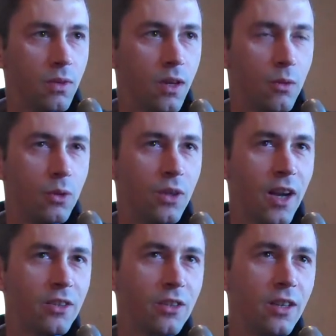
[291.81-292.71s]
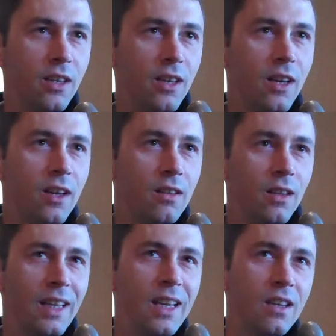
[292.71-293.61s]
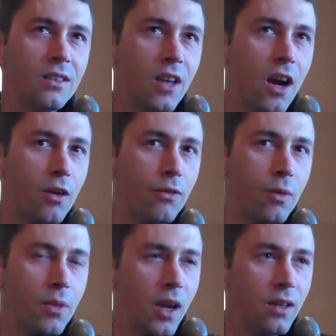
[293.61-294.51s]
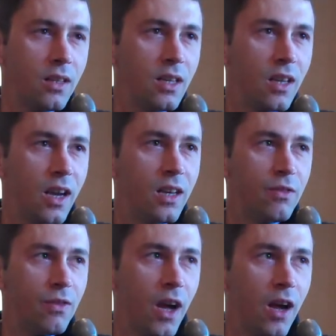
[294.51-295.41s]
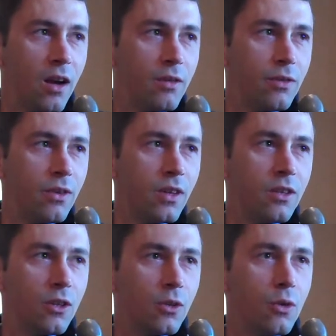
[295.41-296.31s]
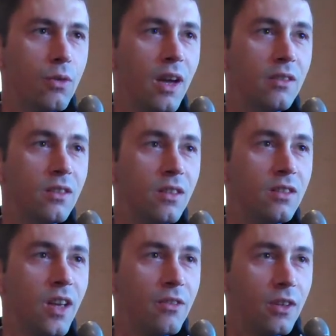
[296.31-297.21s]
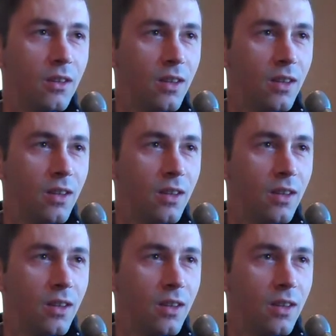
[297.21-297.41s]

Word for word: and was actually the leading sire from 1995 until 2007